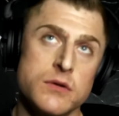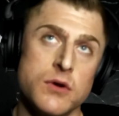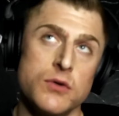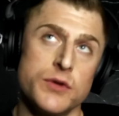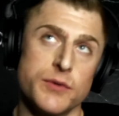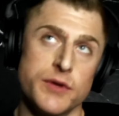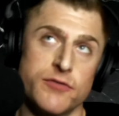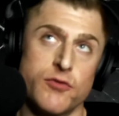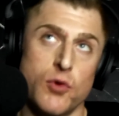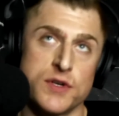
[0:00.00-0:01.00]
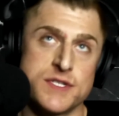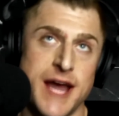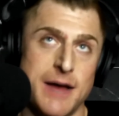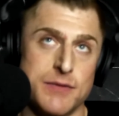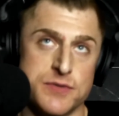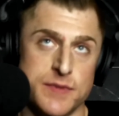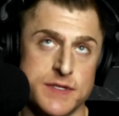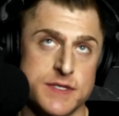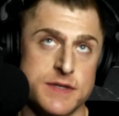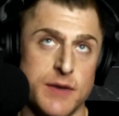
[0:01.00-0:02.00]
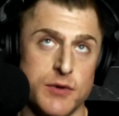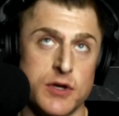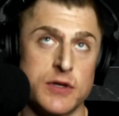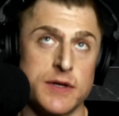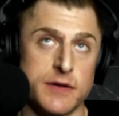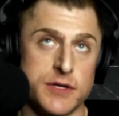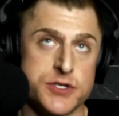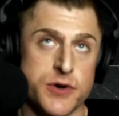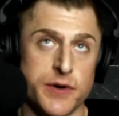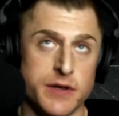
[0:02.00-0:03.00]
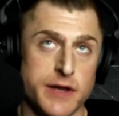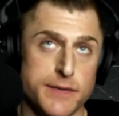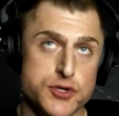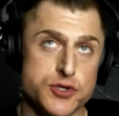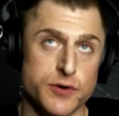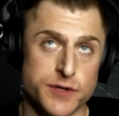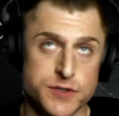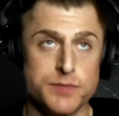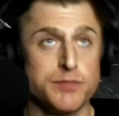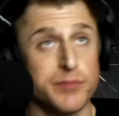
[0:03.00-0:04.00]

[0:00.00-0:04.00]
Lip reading: only really 4 establishments that were clearly showing a labor shortage.